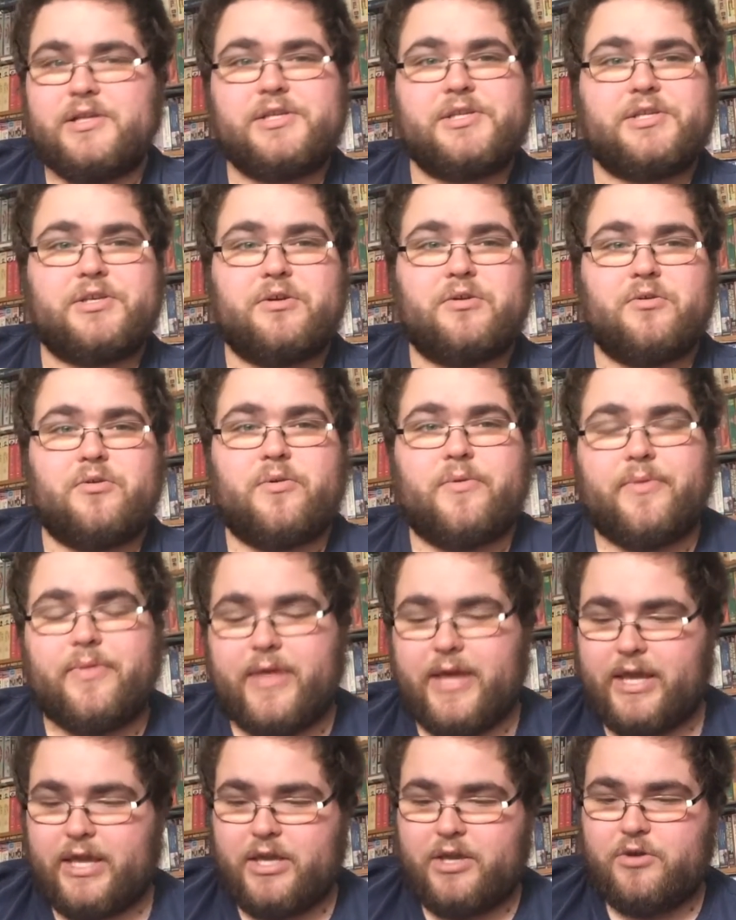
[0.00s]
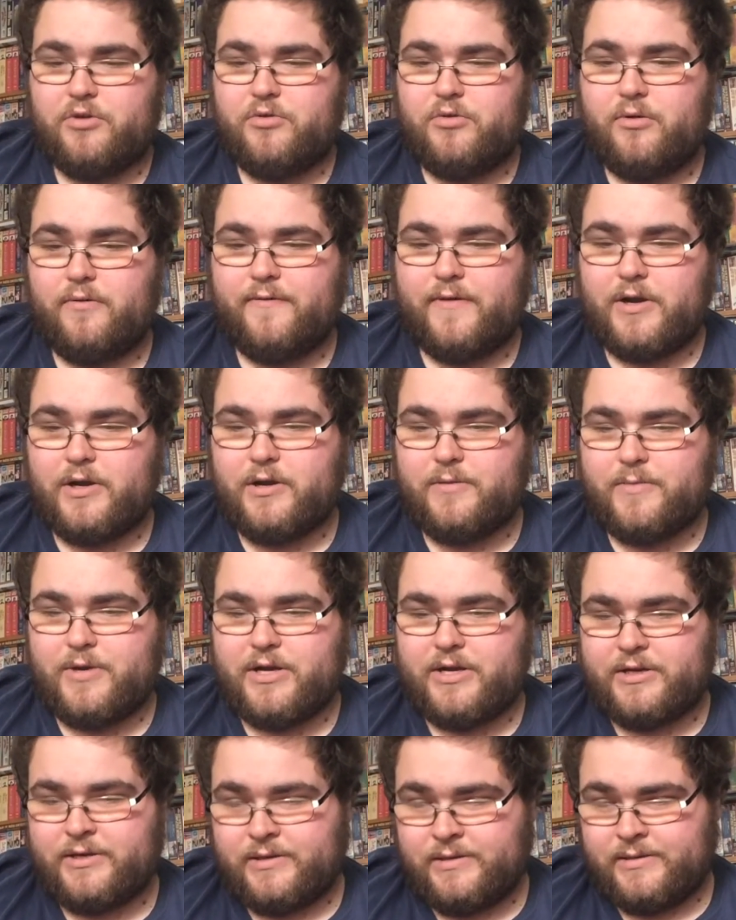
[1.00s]
so thank you,
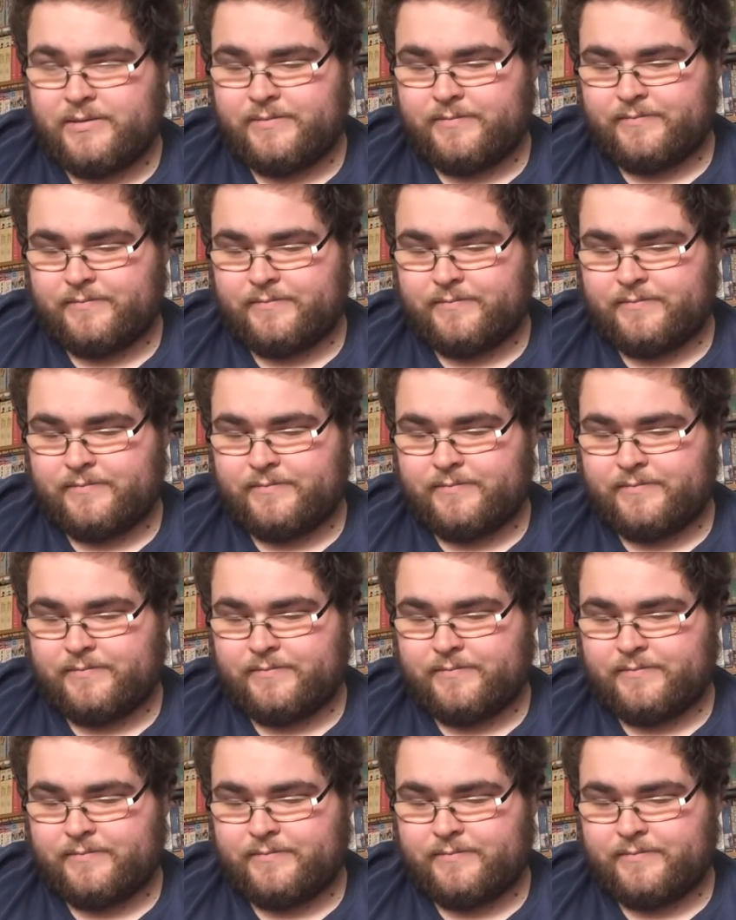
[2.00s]
Funkemon,